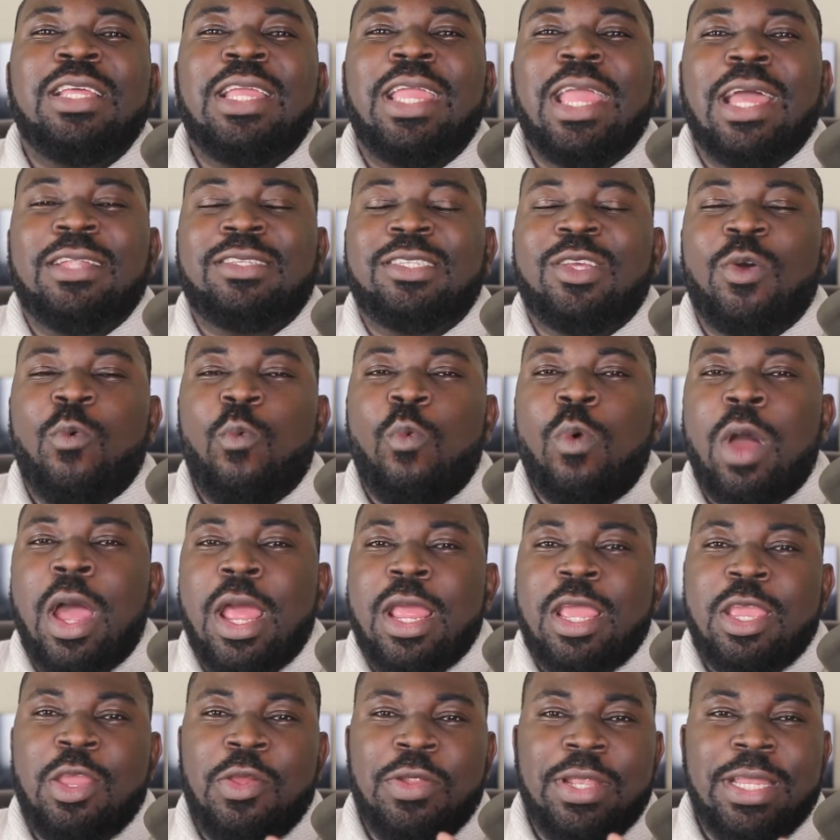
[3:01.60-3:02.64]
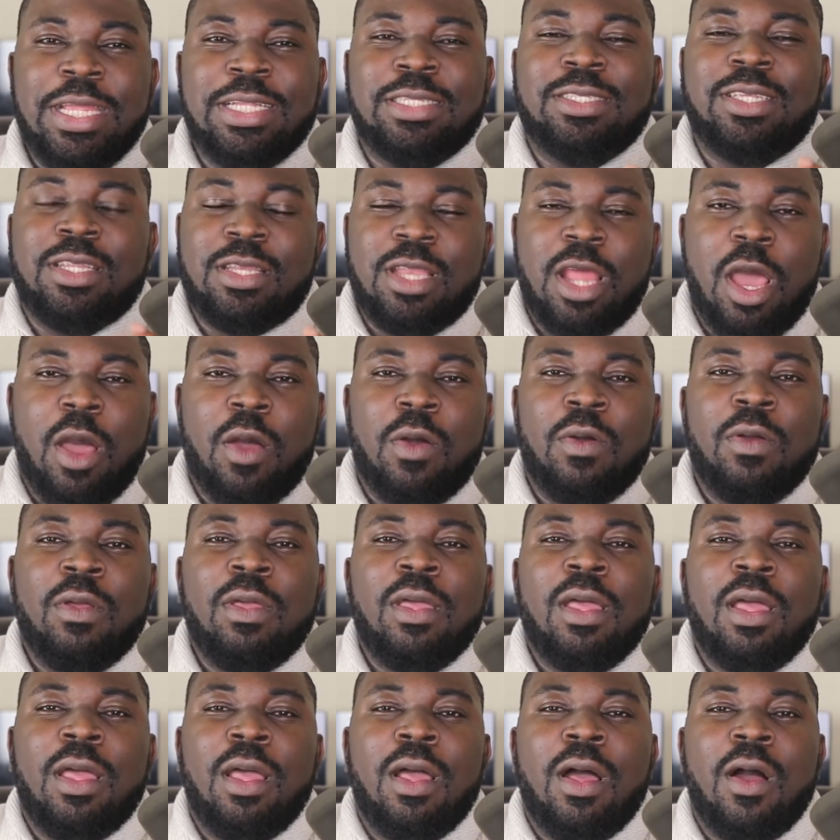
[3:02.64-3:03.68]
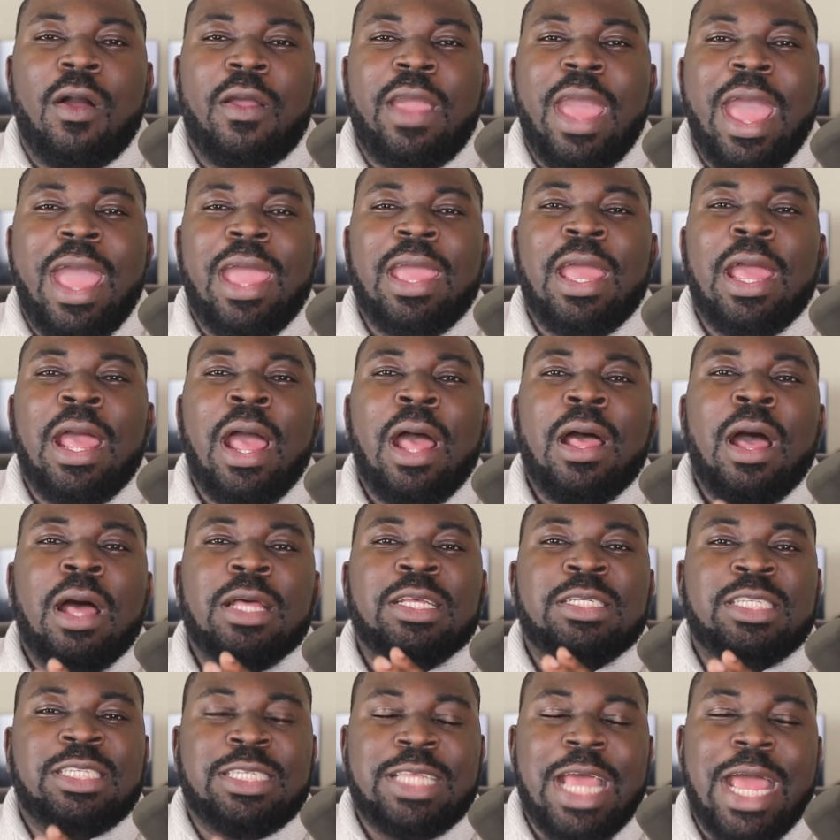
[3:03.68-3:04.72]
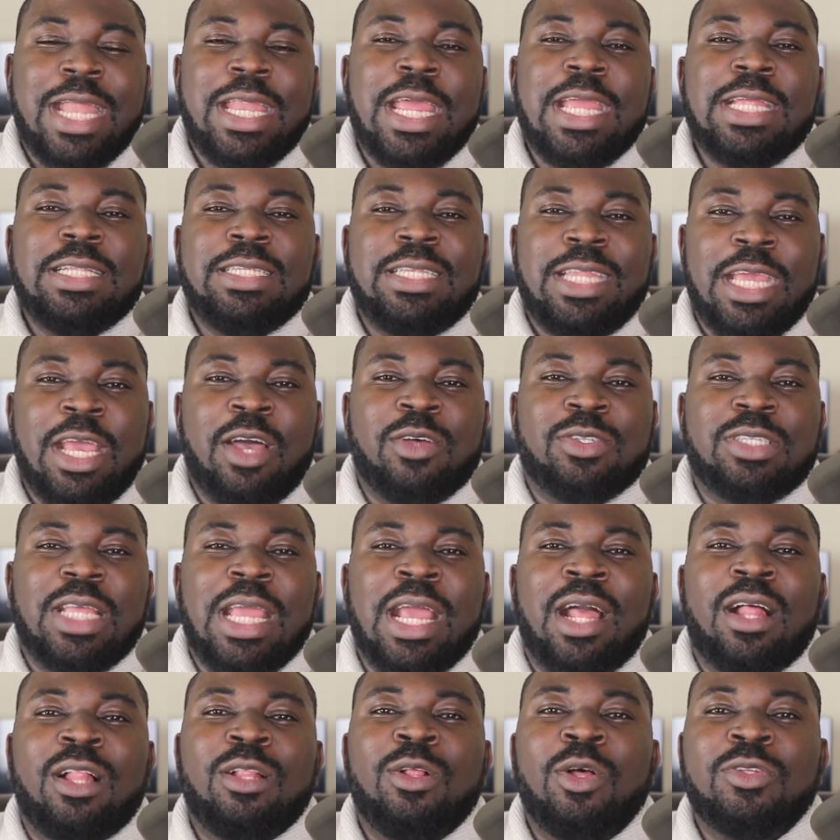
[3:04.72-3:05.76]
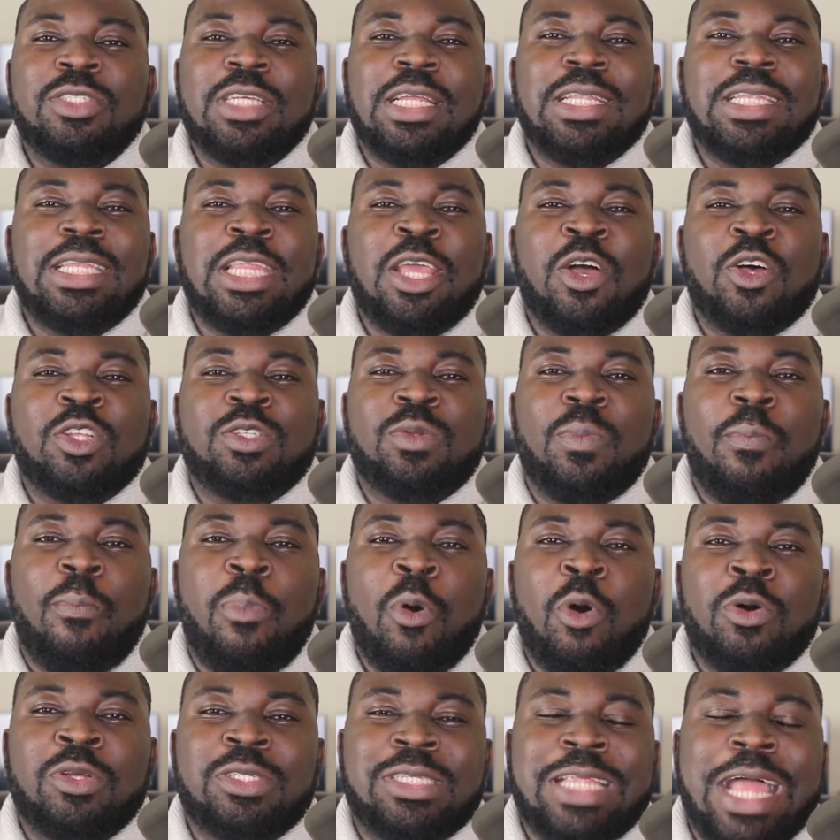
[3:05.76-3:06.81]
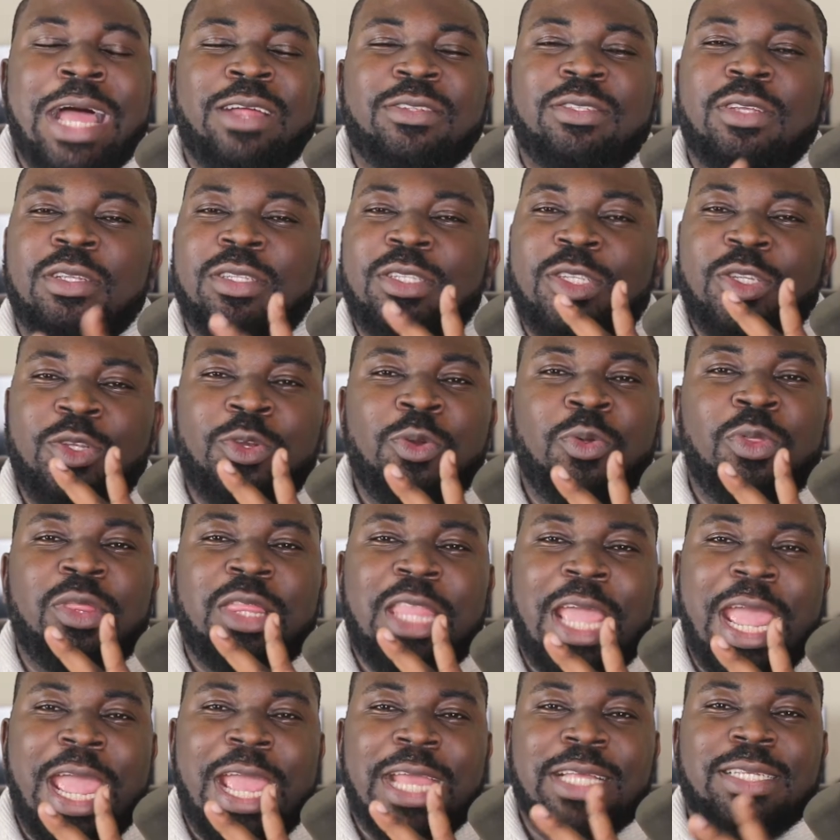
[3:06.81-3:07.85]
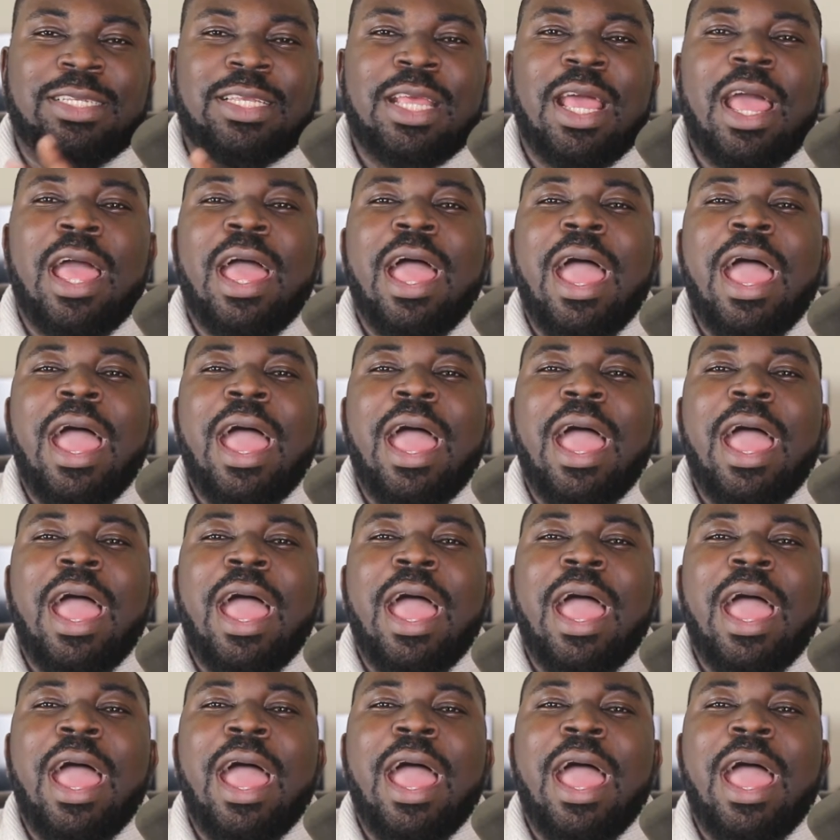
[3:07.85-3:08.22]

get to what you need to know, okay? Setting deals and closing deals boils down to 2 things.